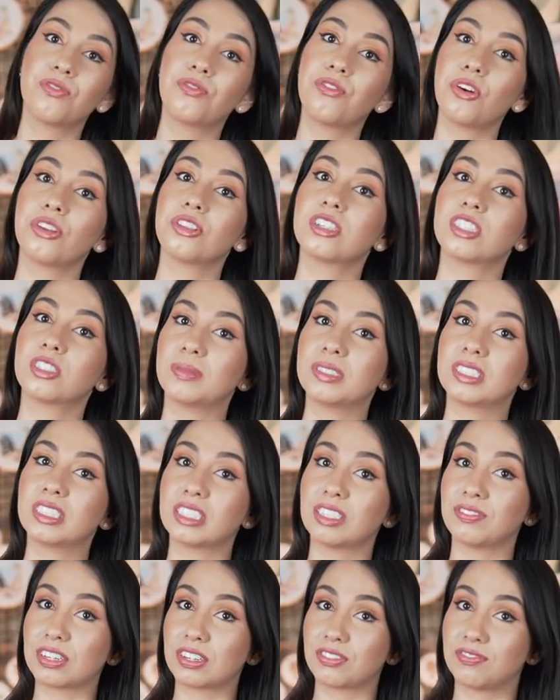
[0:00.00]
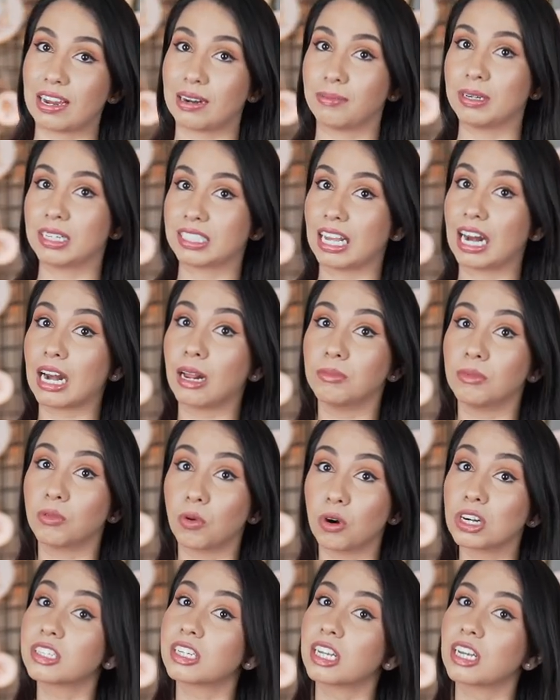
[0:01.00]
for the specific fabric that I'm
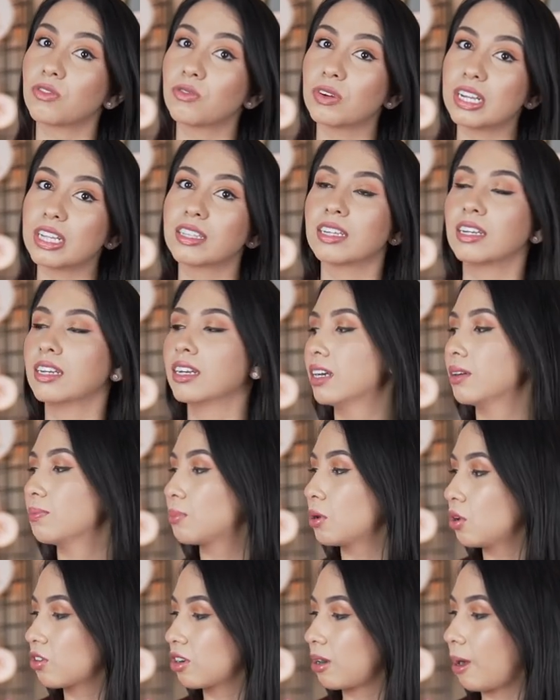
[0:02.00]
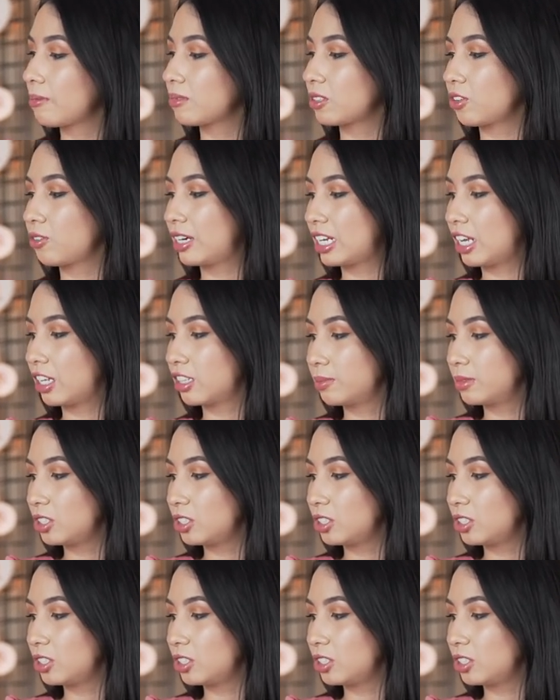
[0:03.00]
working with programmed already on the